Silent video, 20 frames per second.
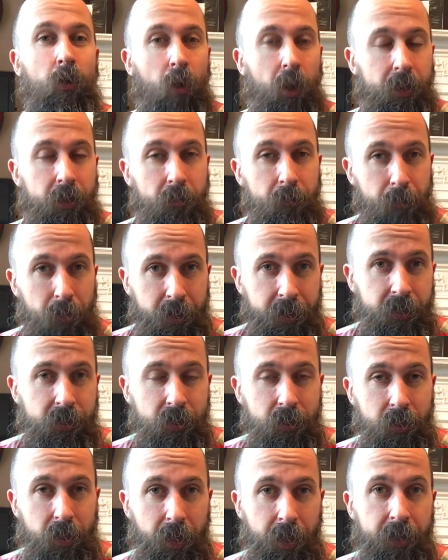Well, I
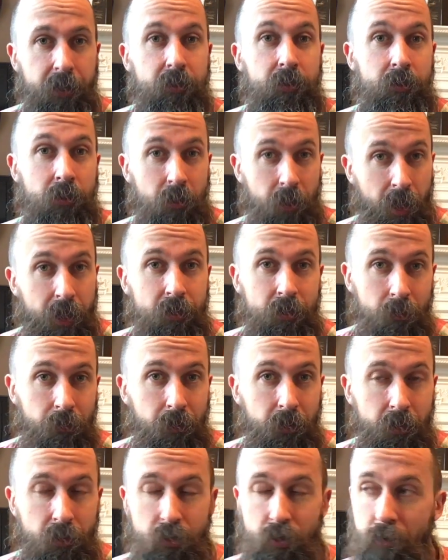completed that, so that's a
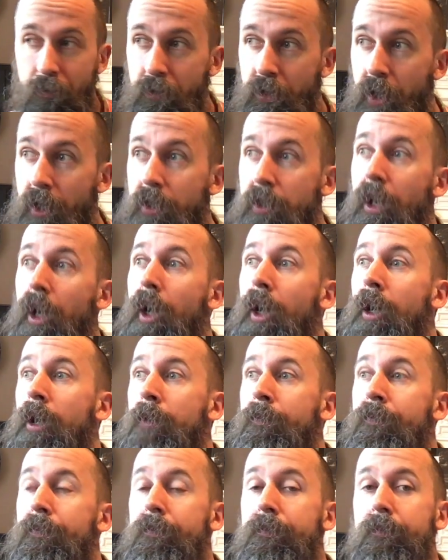finished object.
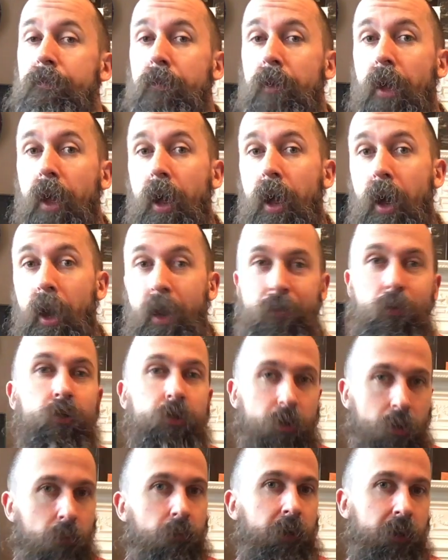I've
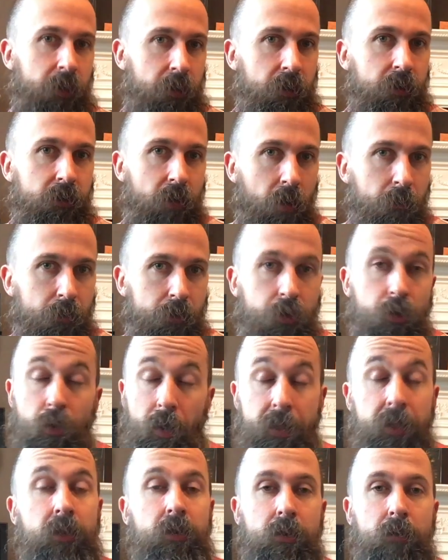also completed this sample too.
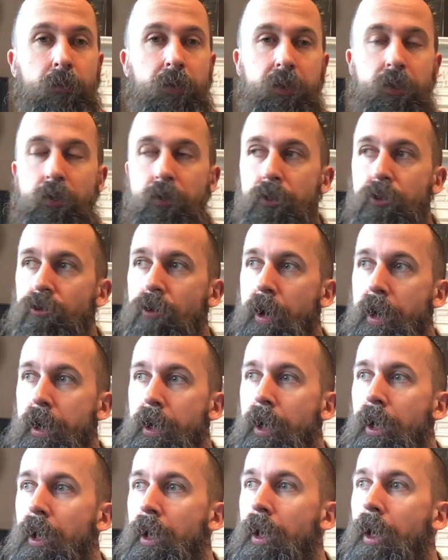I didn't complete it on the train,
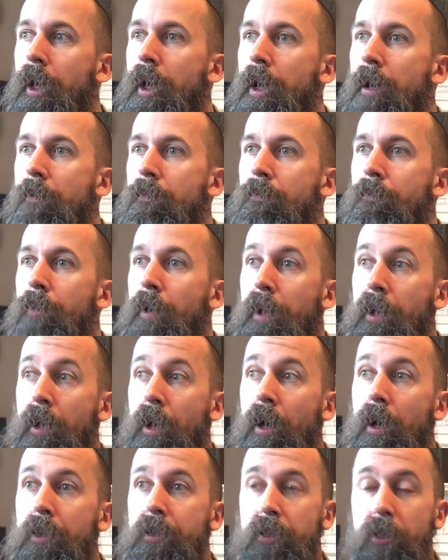but I
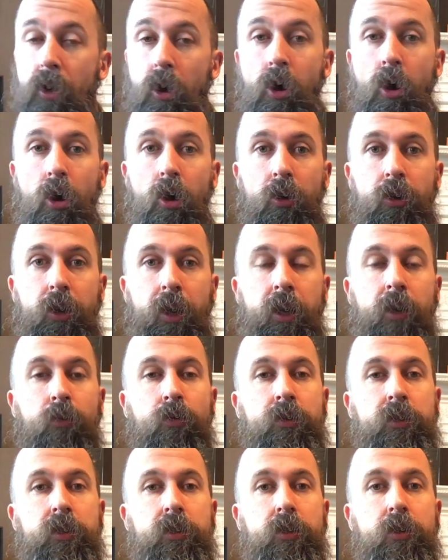cast it on, and I
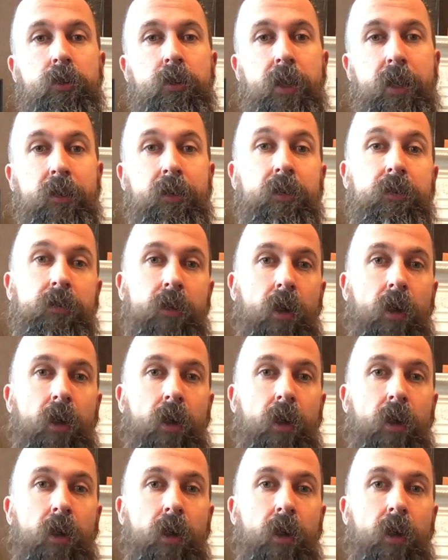wanted to knit this